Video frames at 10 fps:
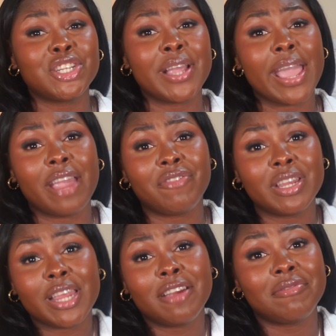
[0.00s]
your
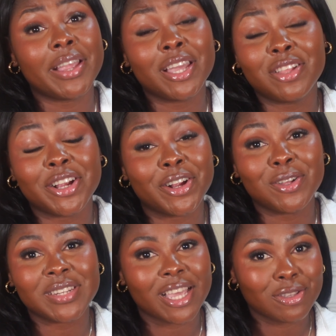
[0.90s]
everyday regular
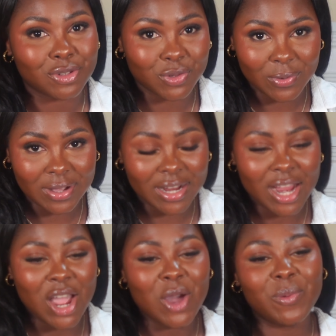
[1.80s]
girl next
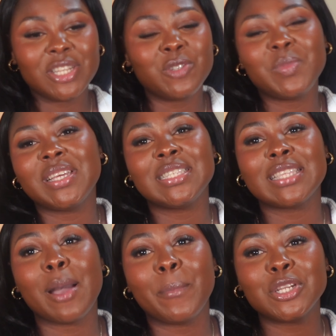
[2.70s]
door which
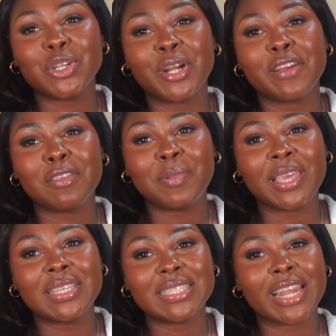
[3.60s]
means that majority of the
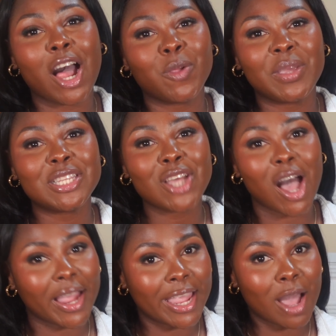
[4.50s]
pieces that I'll be
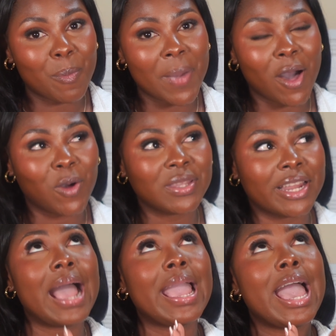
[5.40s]
talking
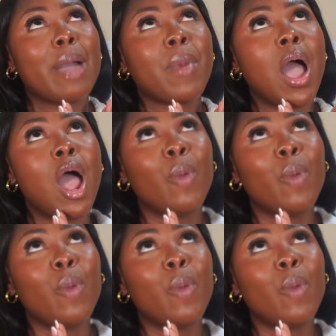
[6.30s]
about I am